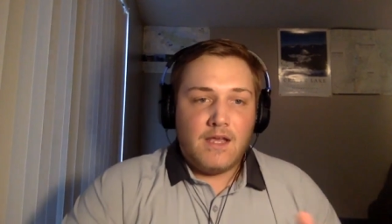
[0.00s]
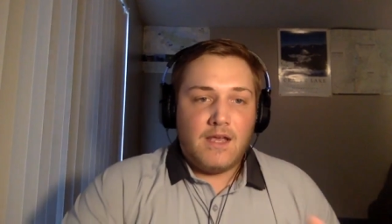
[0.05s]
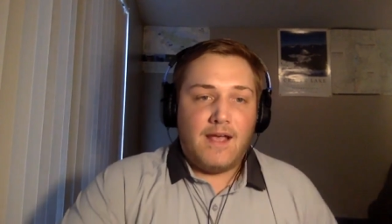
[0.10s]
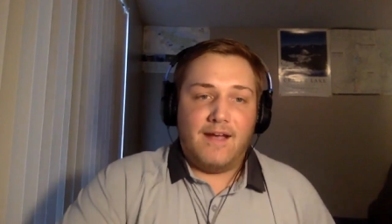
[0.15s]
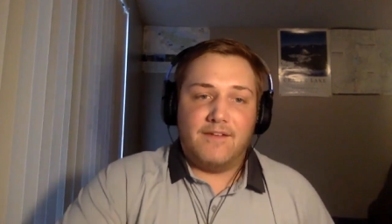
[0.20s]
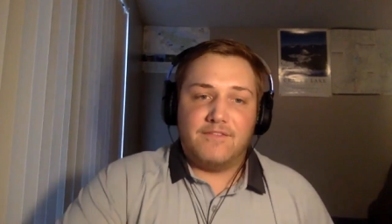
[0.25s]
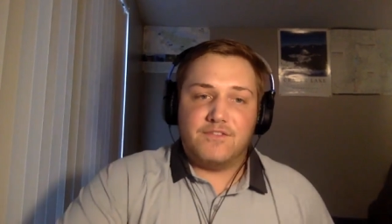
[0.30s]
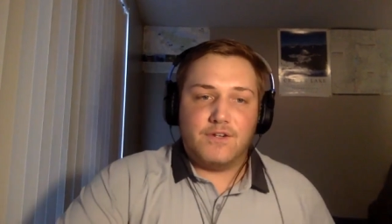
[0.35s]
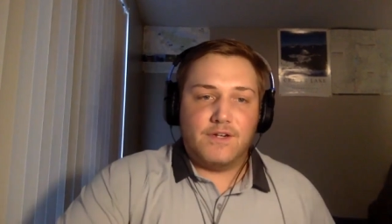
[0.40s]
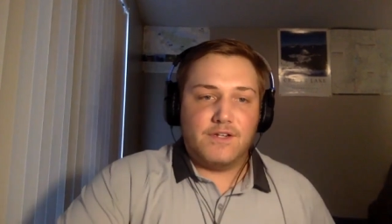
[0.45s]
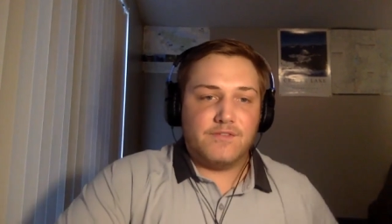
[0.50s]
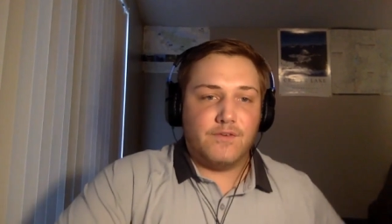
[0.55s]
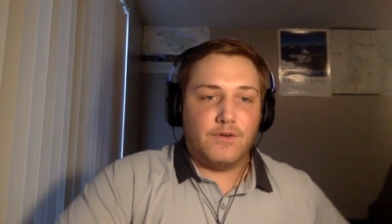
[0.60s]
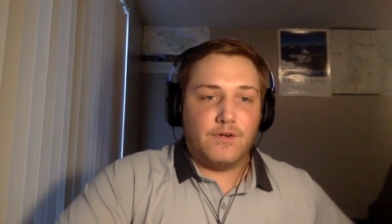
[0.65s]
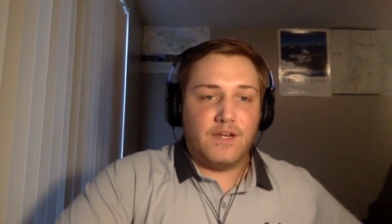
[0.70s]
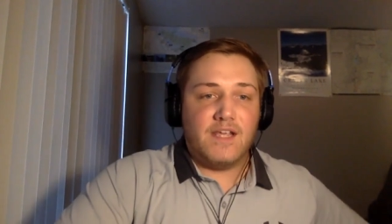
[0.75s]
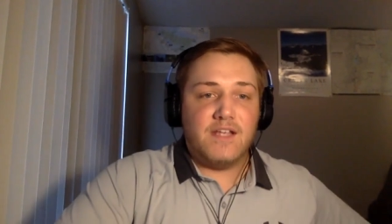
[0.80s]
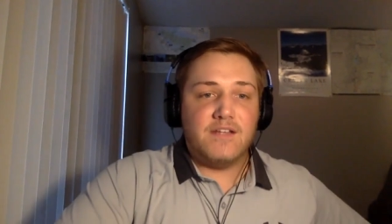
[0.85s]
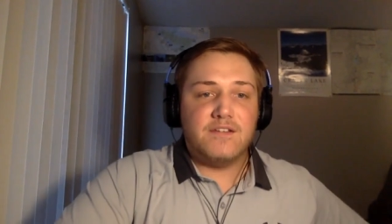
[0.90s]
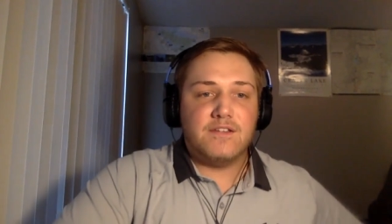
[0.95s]
have
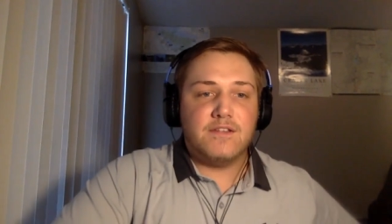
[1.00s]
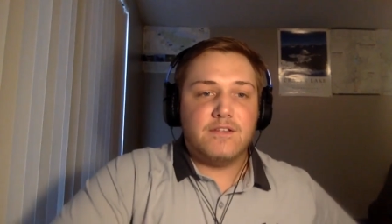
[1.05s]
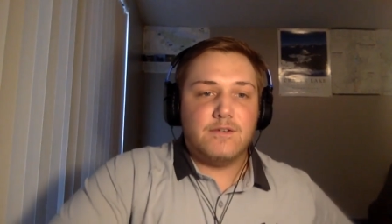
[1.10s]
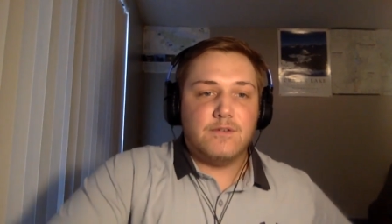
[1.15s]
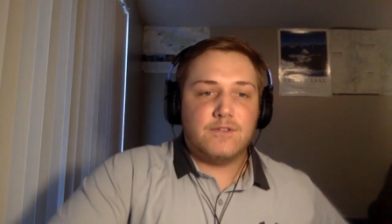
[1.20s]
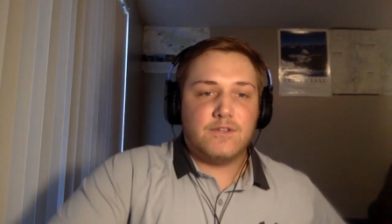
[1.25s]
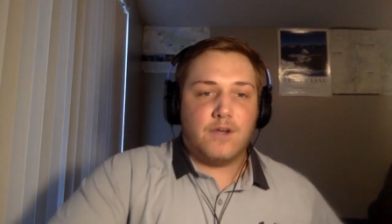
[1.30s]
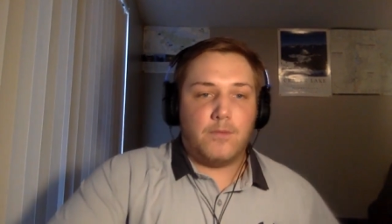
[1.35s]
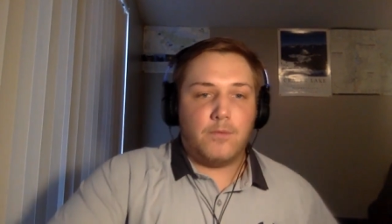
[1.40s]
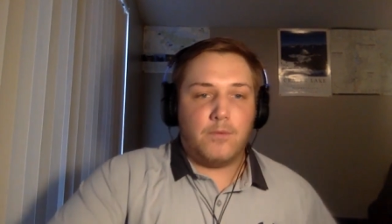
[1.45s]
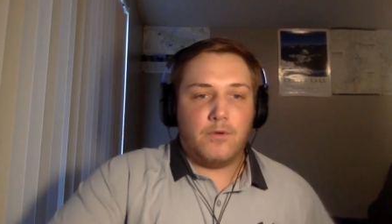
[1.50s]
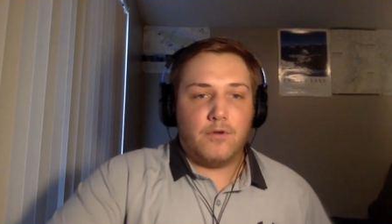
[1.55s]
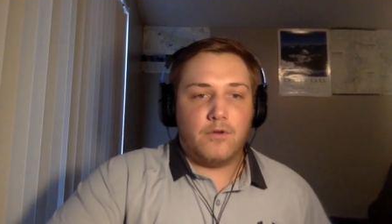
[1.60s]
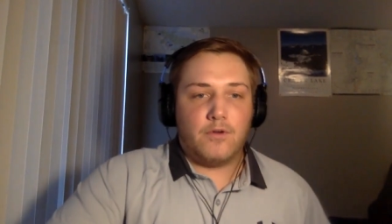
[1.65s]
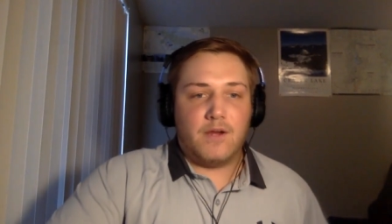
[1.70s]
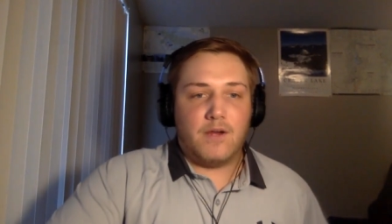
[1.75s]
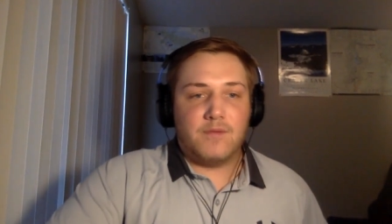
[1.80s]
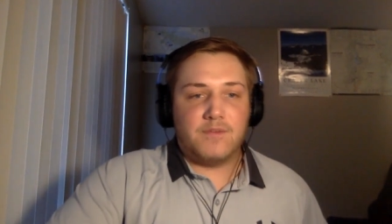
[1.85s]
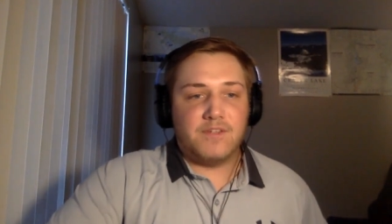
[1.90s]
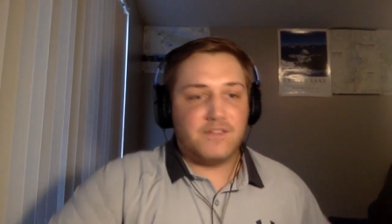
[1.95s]
transferred into the Utah
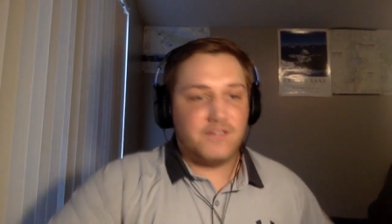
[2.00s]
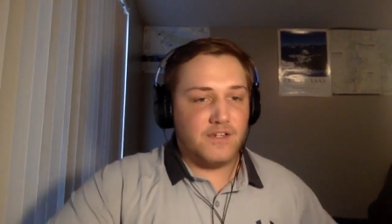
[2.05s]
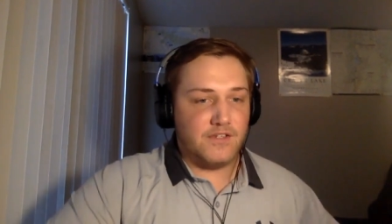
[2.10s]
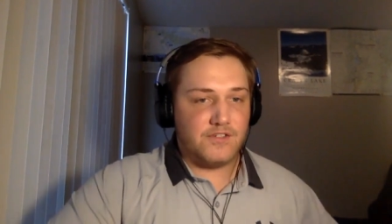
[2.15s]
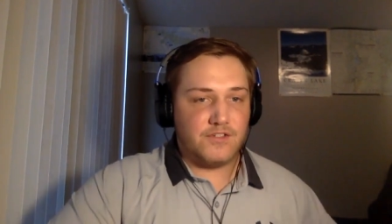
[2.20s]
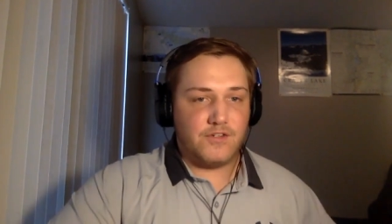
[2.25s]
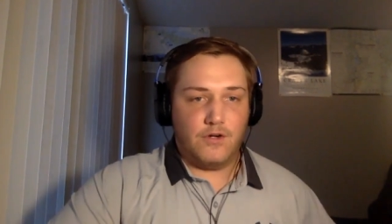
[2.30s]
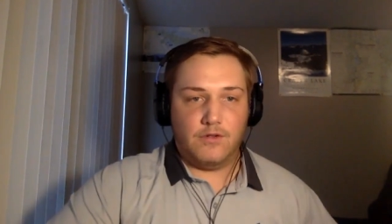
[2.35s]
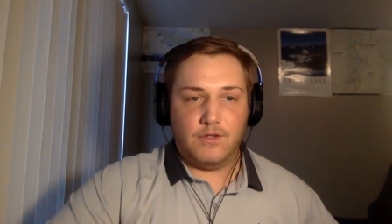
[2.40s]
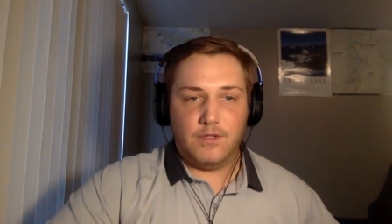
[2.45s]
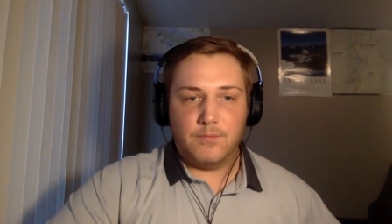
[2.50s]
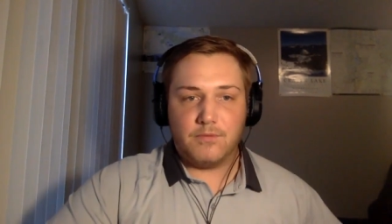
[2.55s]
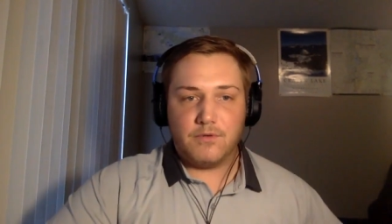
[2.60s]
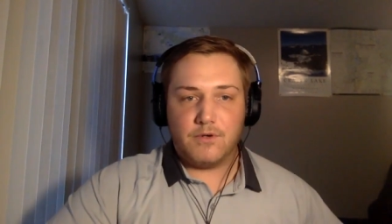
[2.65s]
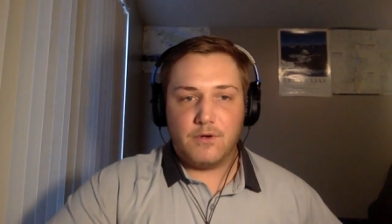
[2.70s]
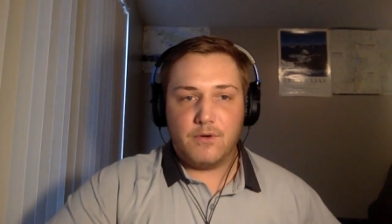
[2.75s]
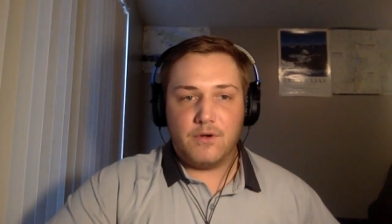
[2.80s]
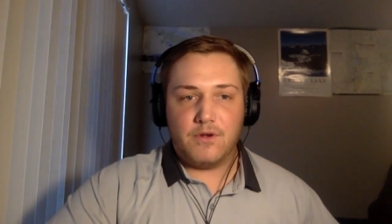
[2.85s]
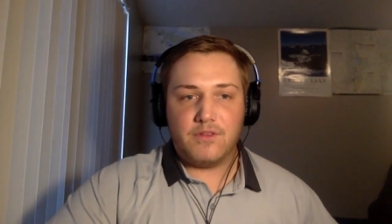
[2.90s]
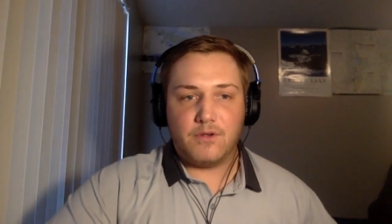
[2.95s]
program, such as Charlie
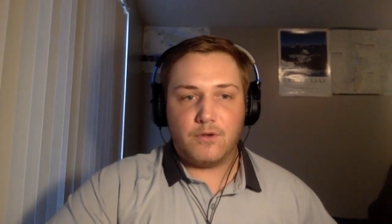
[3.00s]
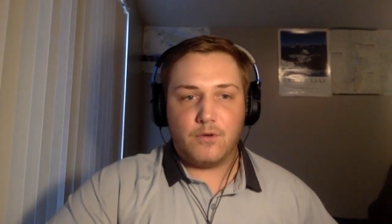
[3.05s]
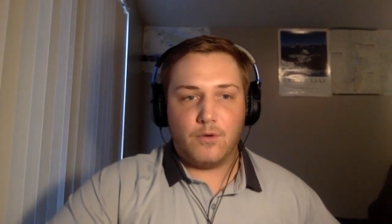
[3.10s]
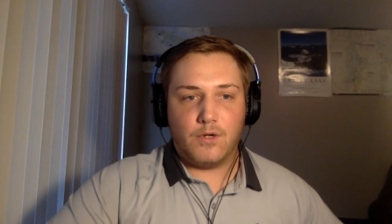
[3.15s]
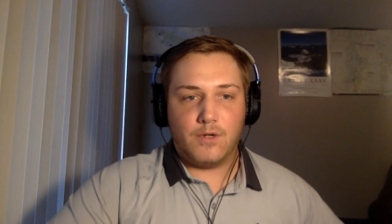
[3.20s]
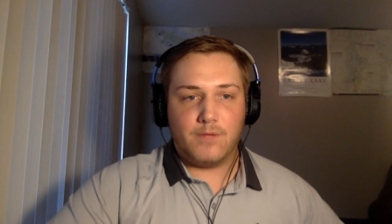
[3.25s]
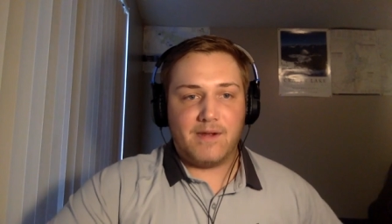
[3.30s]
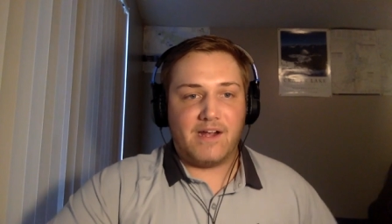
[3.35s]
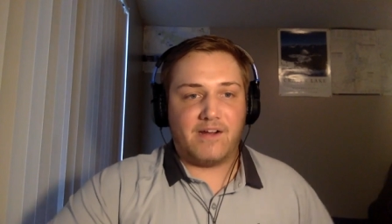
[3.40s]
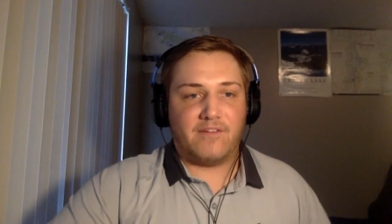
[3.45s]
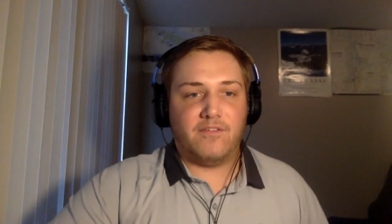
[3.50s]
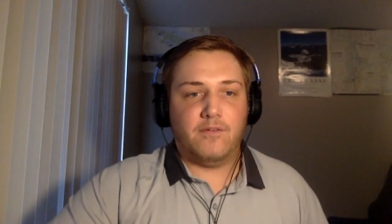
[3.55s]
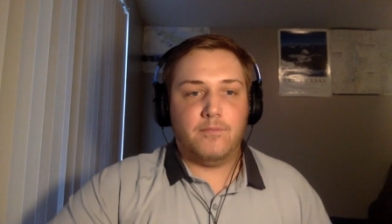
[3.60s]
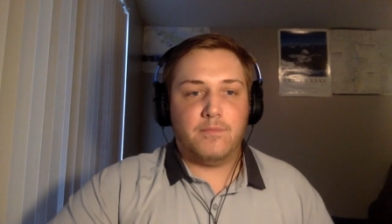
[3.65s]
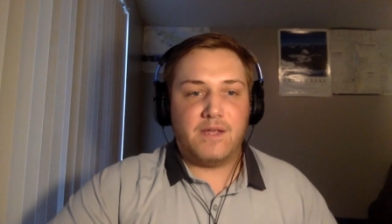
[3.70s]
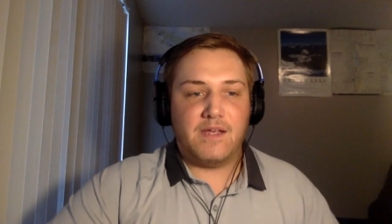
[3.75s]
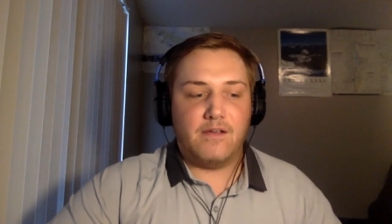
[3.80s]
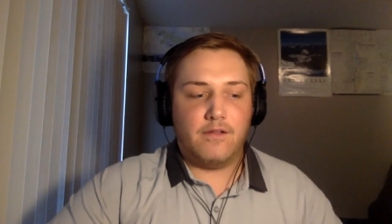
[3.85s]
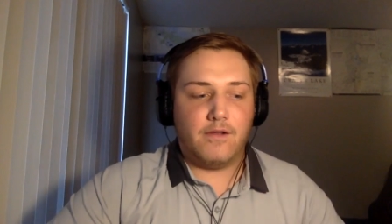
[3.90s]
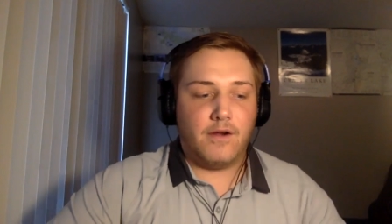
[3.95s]
Brewer, the quarterback from
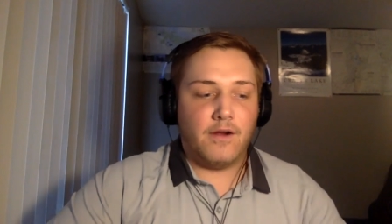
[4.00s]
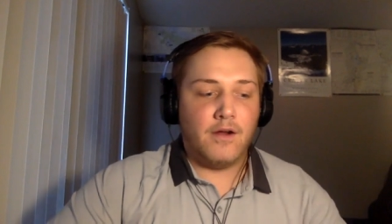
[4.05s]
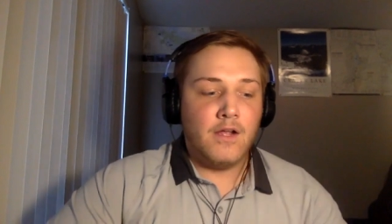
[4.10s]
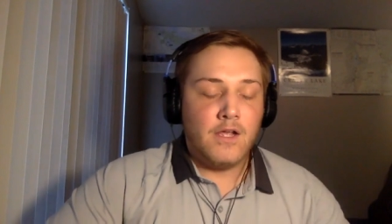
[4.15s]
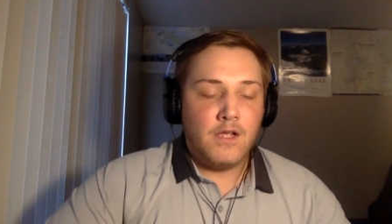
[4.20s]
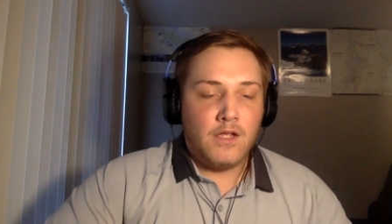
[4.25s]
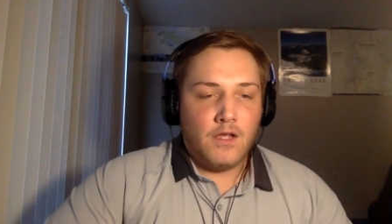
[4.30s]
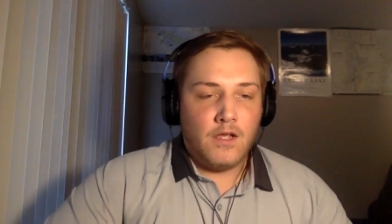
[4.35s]
Baylor,